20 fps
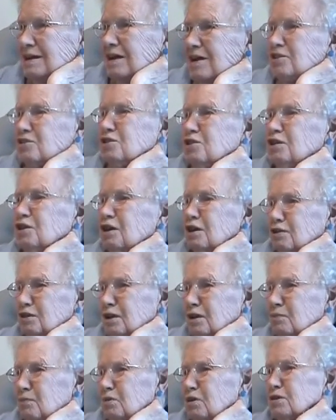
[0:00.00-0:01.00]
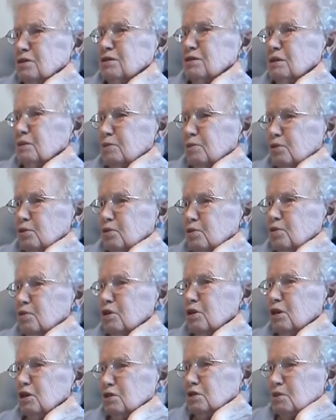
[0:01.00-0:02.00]
And she got that mixed up with her
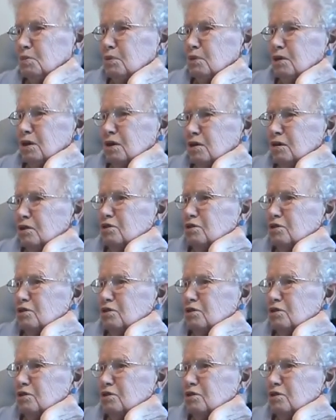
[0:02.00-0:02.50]
age, but I think